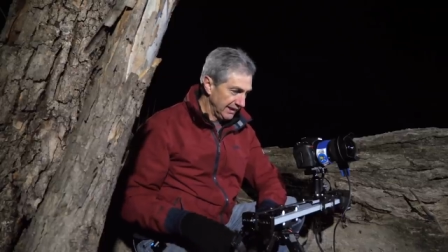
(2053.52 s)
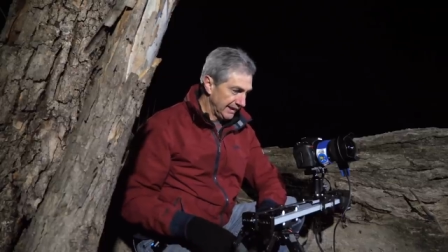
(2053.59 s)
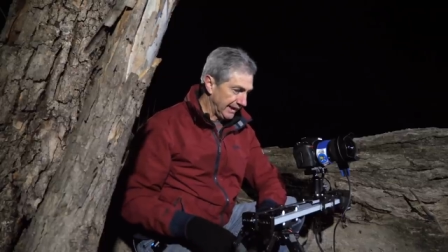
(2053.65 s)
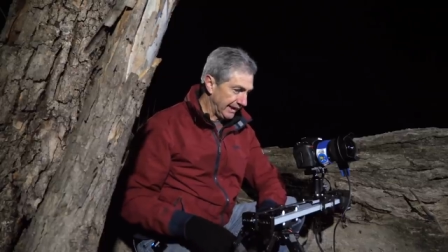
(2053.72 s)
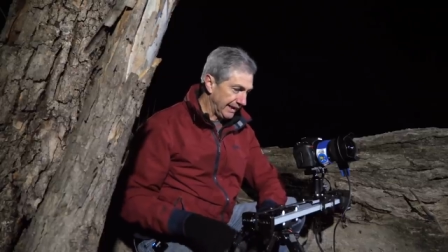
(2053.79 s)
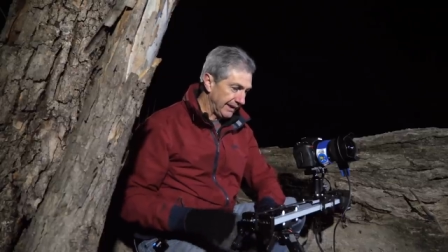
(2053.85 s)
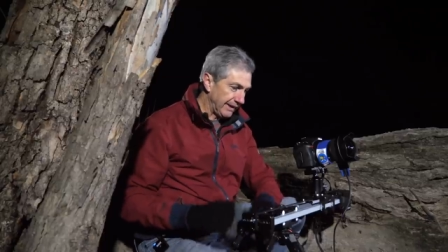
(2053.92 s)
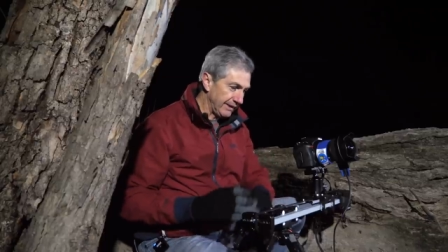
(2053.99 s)

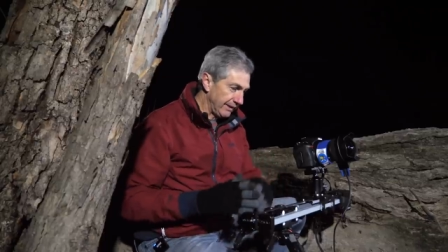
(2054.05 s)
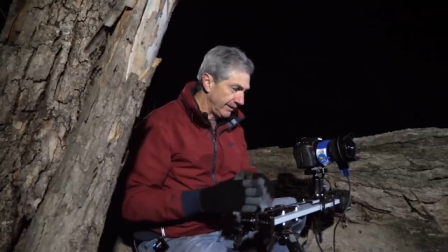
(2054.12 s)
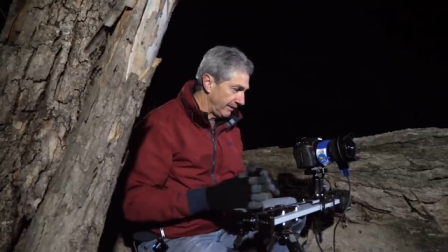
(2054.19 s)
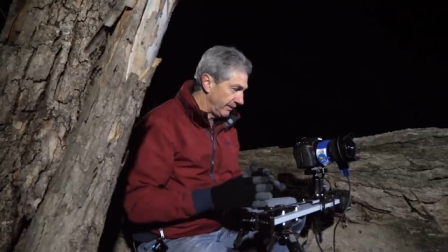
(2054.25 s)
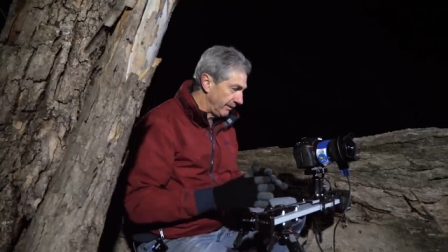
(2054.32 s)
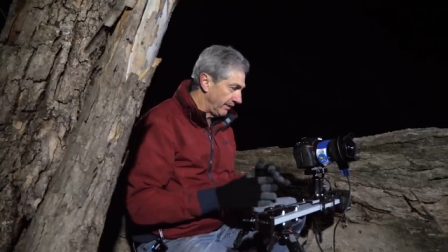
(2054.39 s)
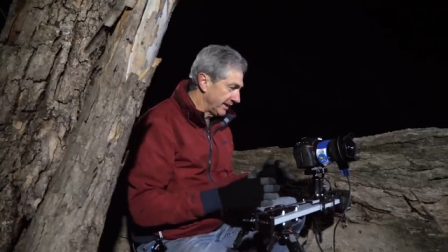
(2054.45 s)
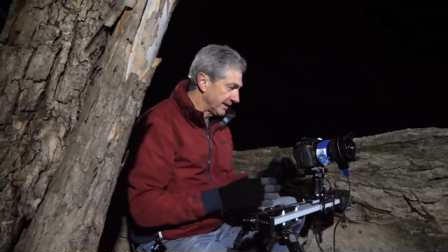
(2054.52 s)
uh, th
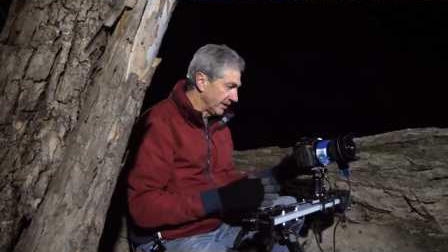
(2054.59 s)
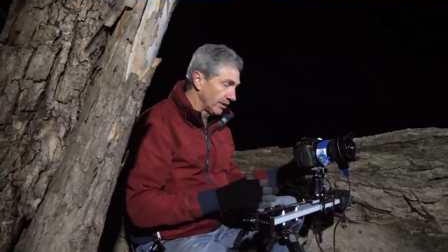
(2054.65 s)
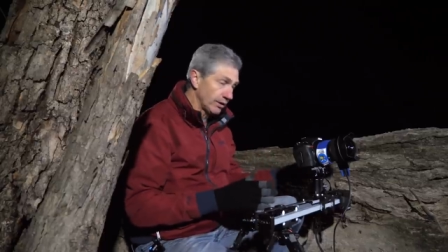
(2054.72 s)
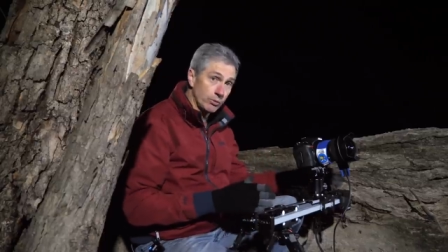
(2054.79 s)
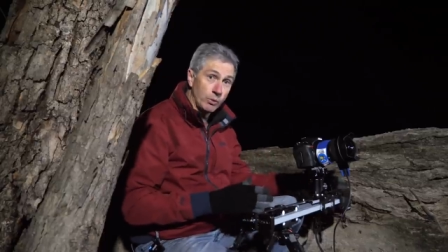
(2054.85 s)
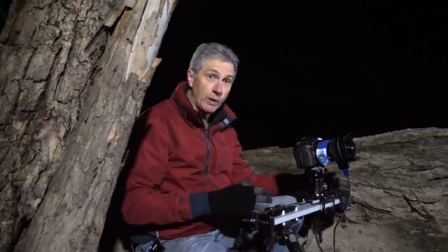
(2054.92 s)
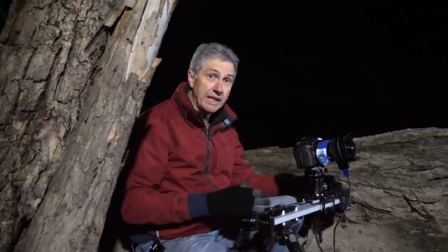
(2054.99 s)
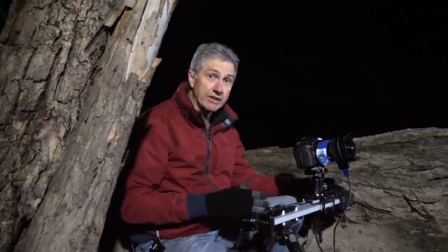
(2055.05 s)
there's a lot
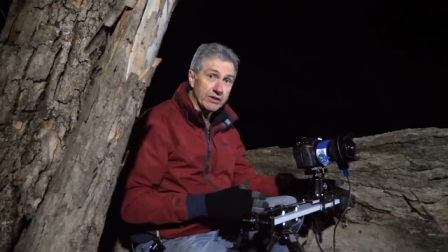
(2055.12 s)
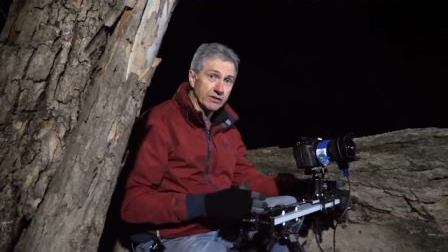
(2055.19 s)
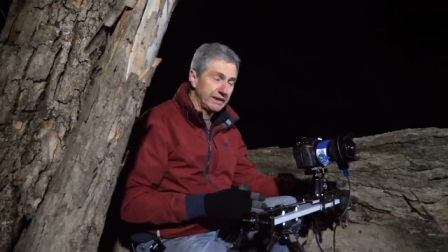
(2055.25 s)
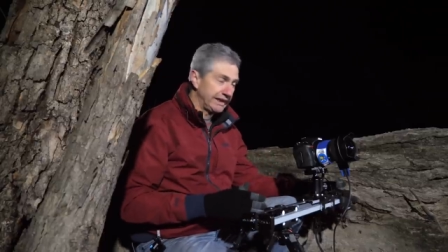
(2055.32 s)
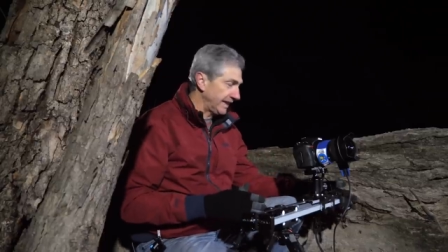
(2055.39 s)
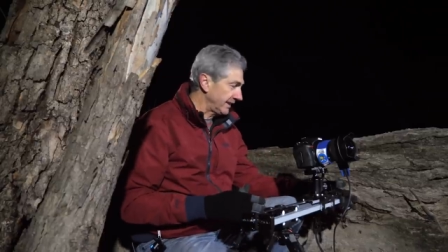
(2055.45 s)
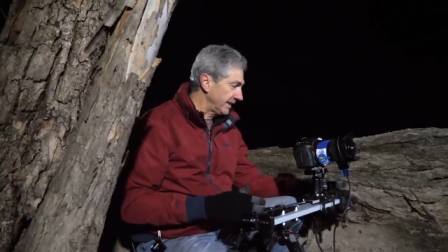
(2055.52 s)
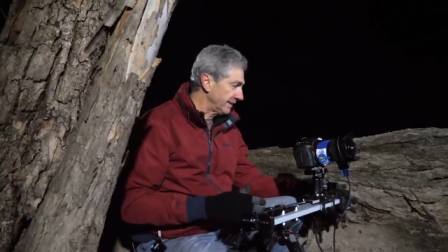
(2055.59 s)
of weight on
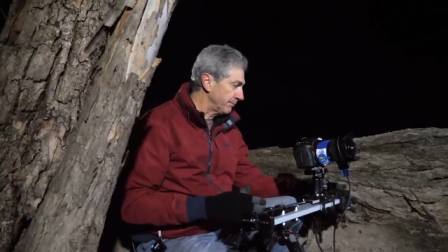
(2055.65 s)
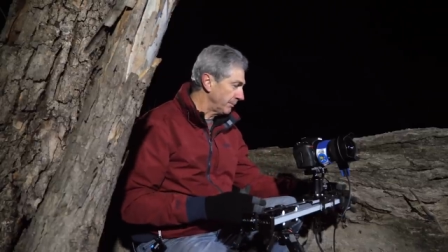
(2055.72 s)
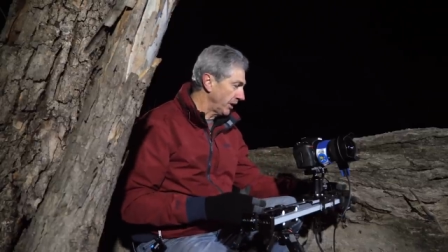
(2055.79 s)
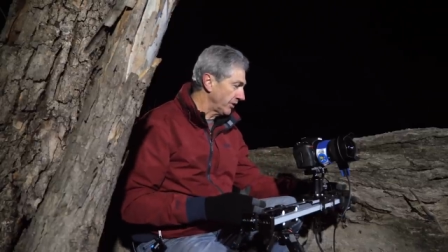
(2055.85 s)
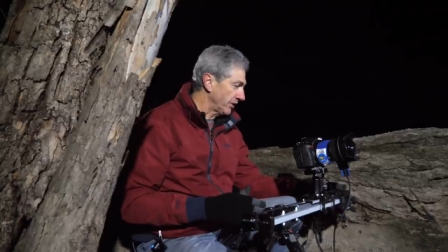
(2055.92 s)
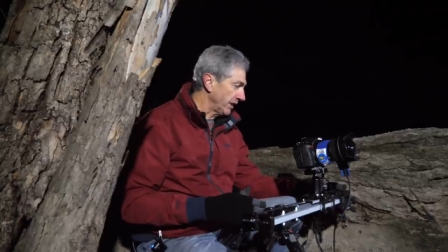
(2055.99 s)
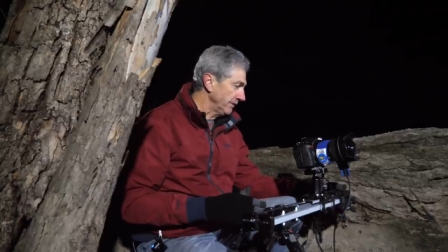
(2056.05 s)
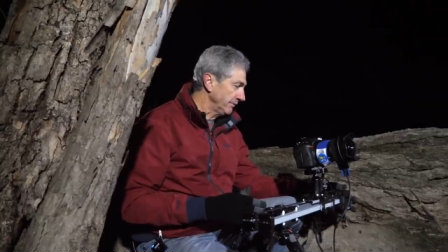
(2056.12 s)
the end. This
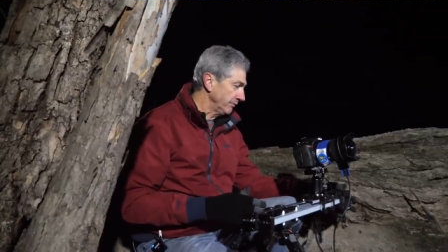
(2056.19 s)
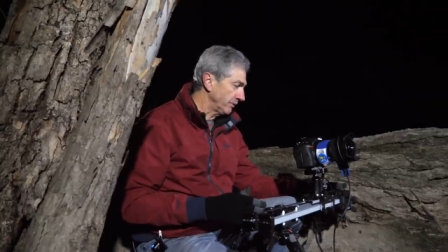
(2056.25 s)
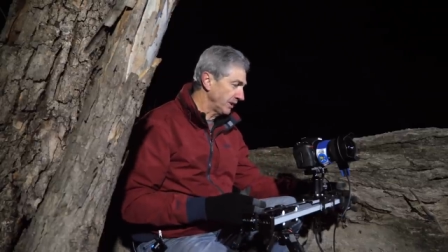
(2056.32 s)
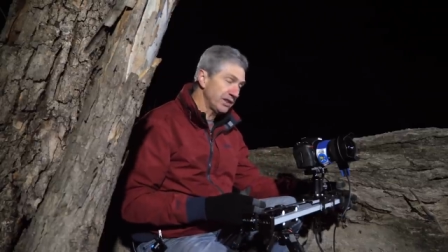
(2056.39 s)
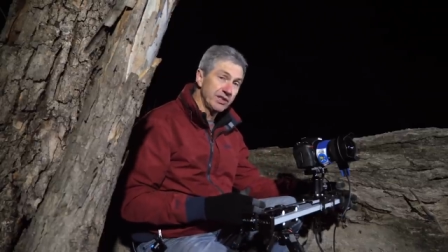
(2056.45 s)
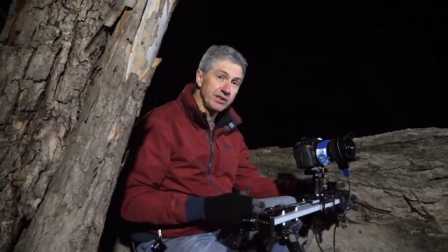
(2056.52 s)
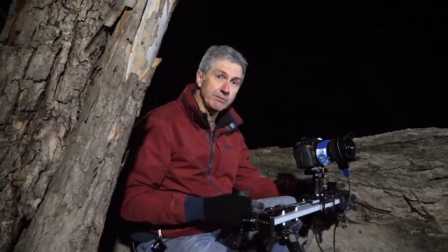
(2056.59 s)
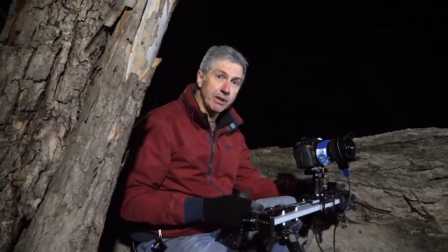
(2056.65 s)
motor,
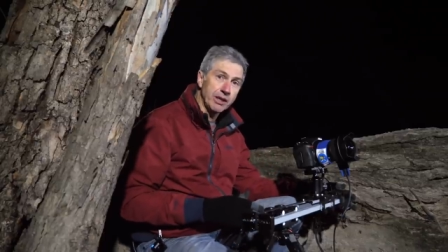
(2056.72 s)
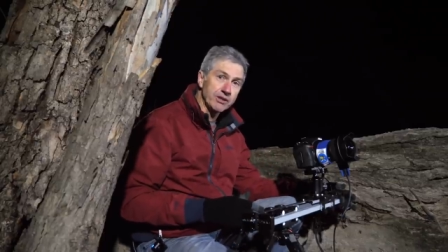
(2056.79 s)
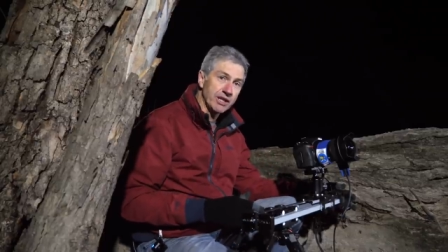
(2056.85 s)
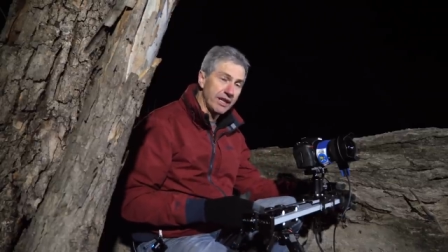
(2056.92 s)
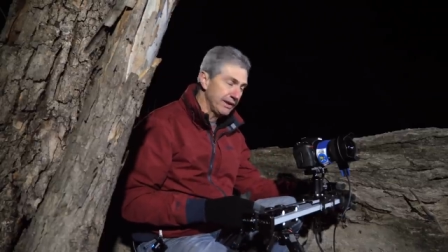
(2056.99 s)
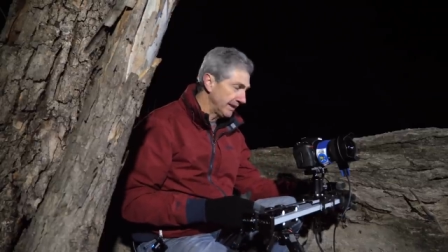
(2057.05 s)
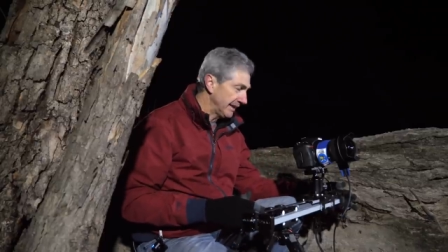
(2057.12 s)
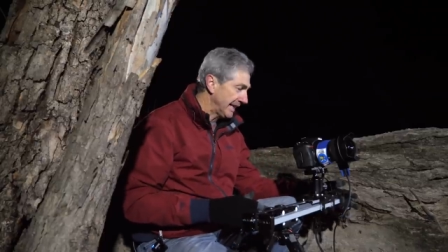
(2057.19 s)
once the
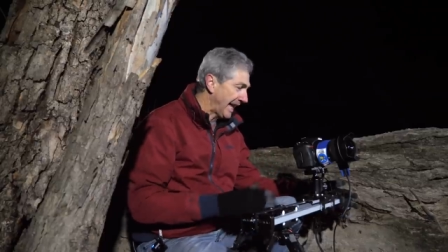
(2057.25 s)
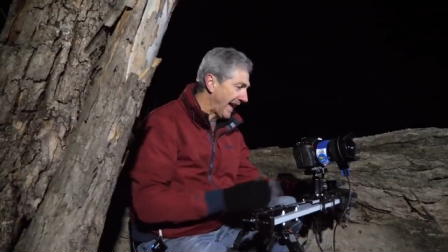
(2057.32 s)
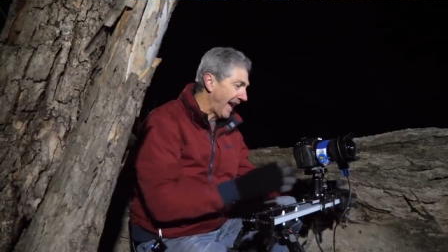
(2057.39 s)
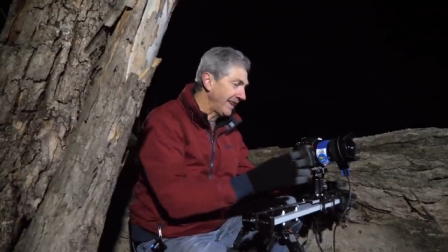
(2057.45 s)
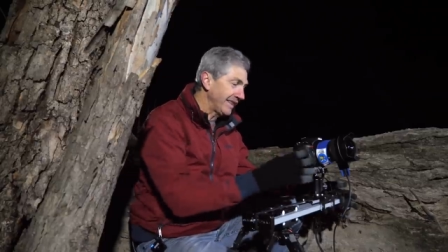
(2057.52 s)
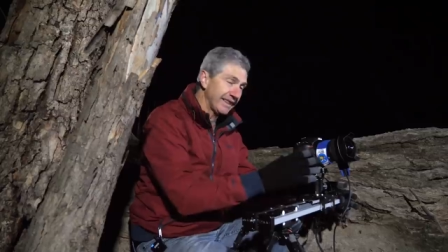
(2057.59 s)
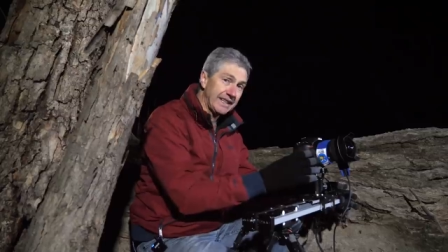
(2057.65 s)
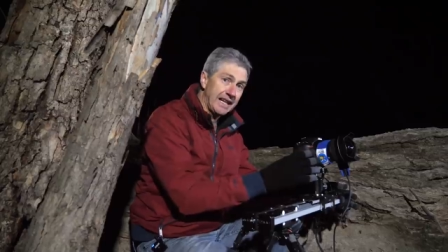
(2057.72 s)
motor
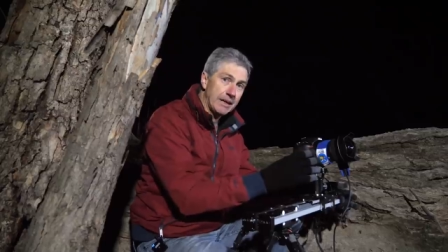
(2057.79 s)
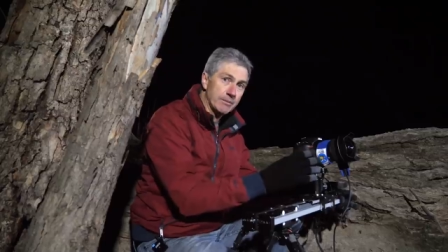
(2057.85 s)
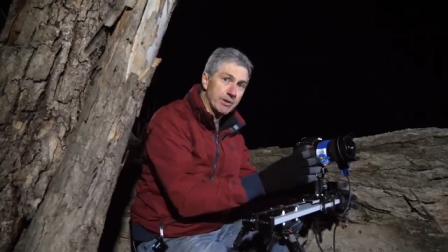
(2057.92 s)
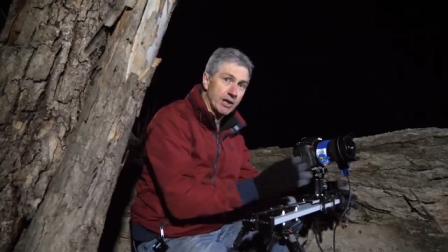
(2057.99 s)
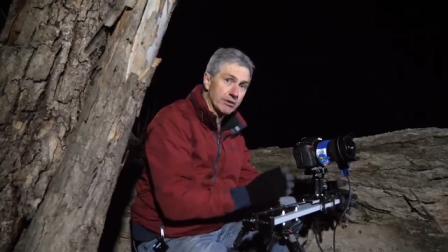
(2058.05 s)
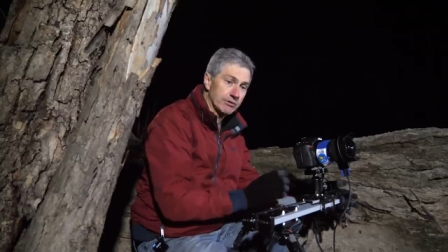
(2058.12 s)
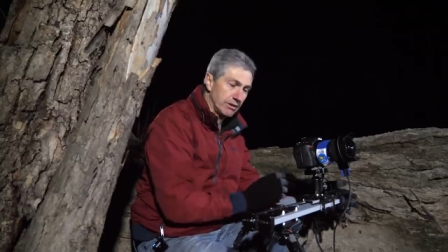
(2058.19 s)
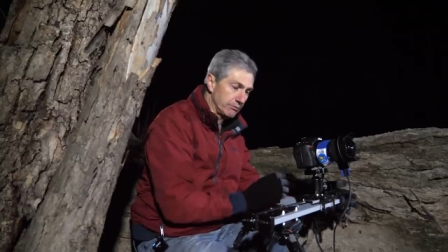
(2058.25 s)
and the camera
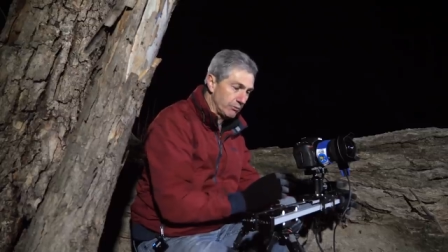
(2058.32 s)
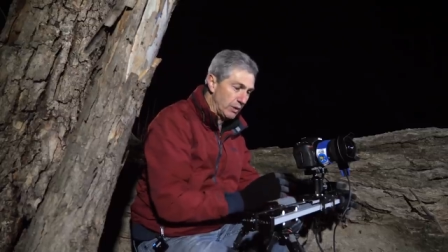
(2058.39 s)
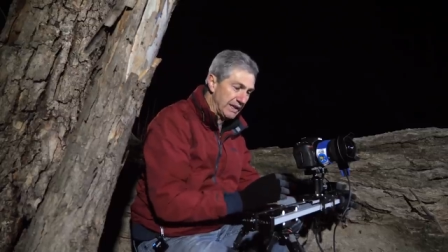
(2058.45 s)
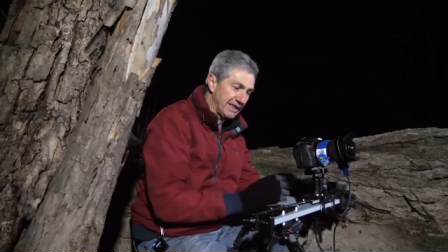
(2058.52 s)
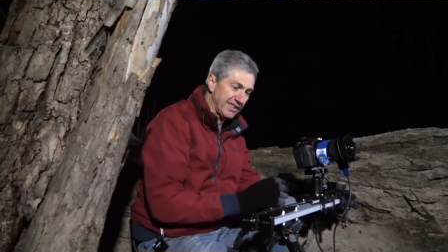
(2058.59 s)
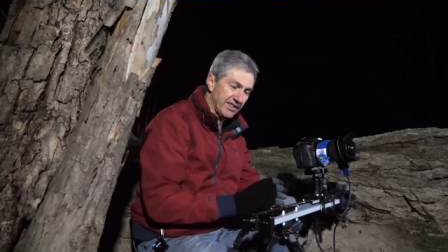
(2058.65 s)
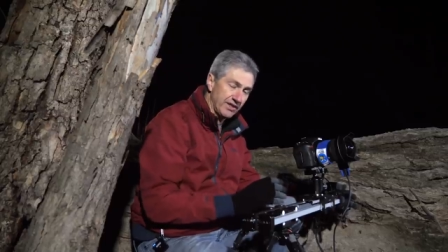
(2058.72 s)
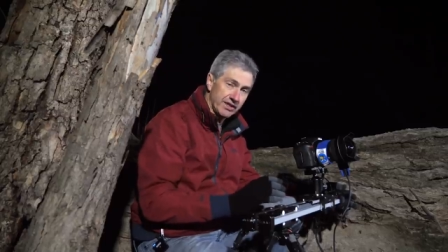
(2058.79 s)
are on
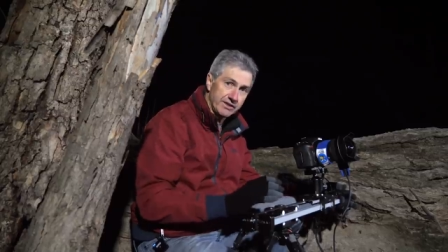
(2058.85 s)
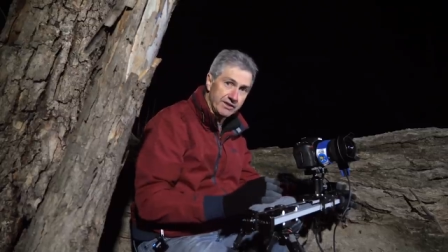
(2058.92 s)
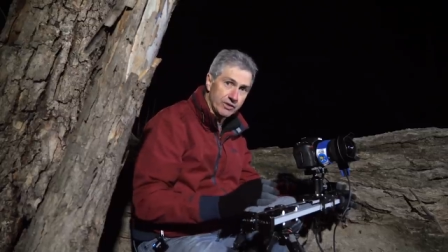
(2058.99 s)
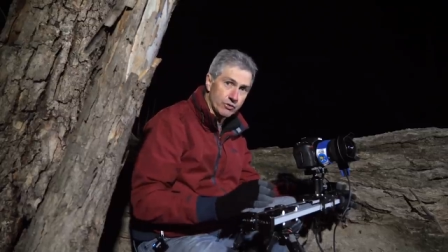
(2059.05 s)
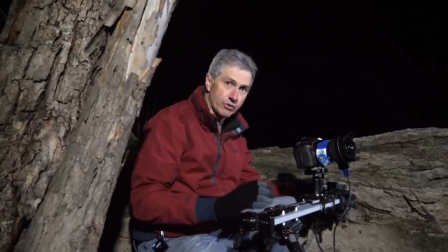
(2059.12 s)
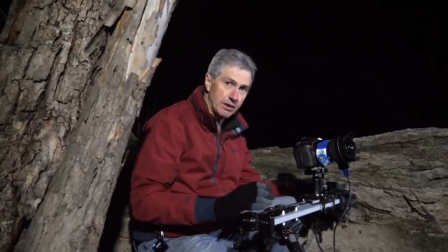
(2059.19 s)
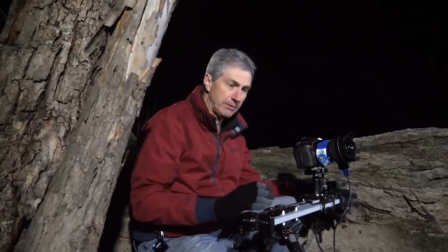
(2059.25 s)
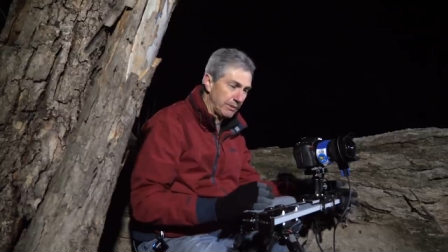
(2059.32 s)
one side of this
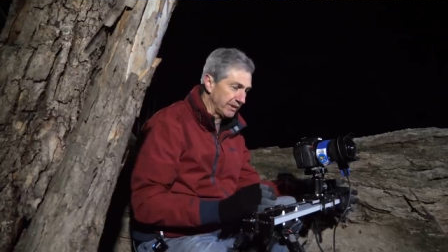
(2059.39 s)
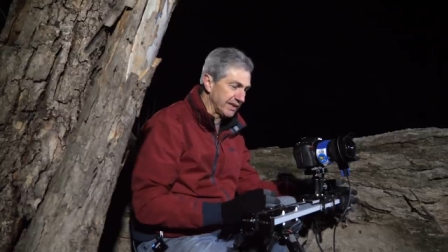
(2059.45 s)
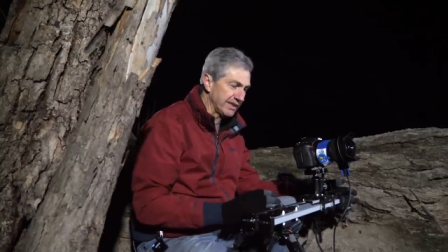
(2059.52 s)
tripod.